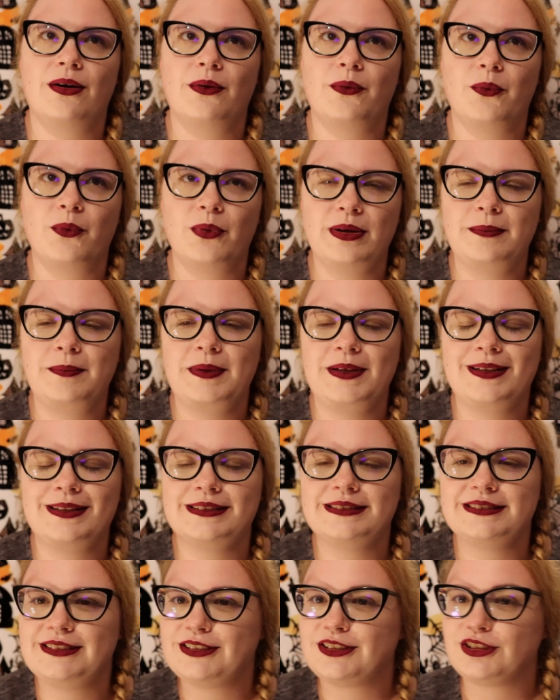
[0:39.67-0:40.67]
would be
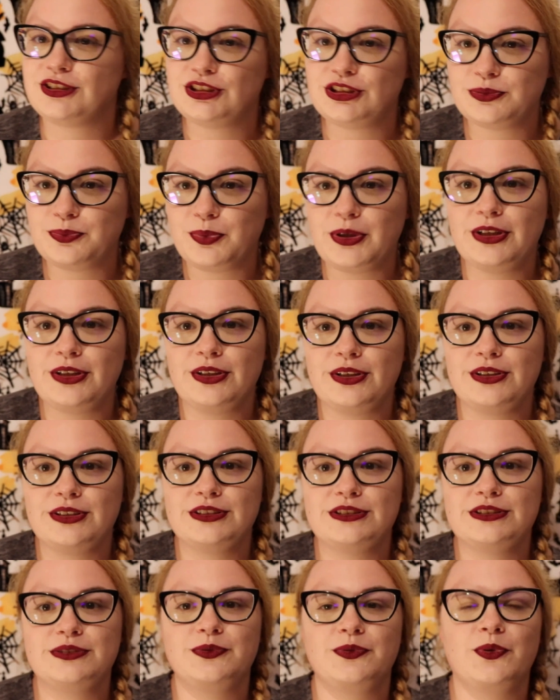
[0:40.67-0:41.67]
considered
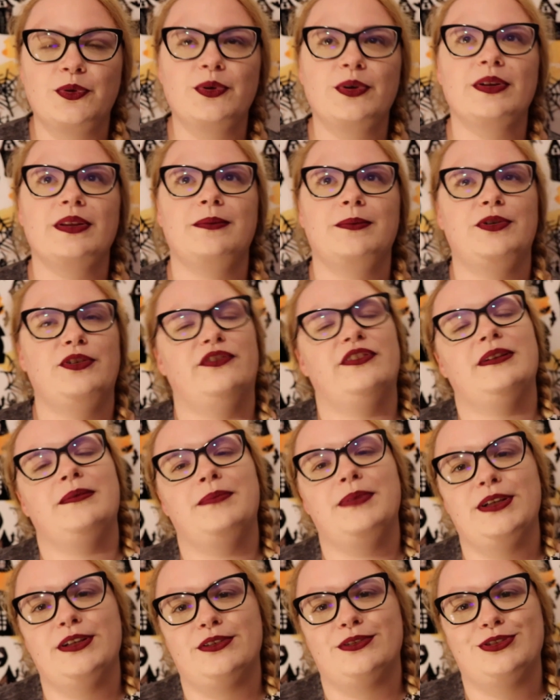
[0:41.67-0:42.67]
spoilers for the movie
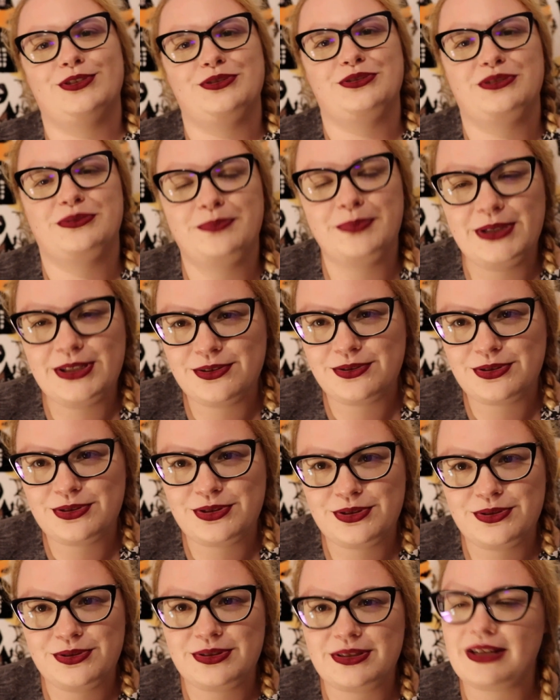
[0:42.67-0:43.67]
Beetlejuice
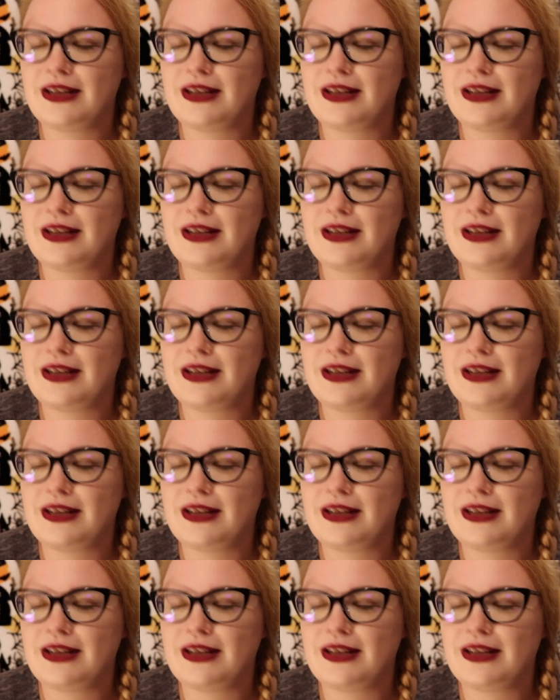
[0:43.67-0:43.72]
Beetlejuice,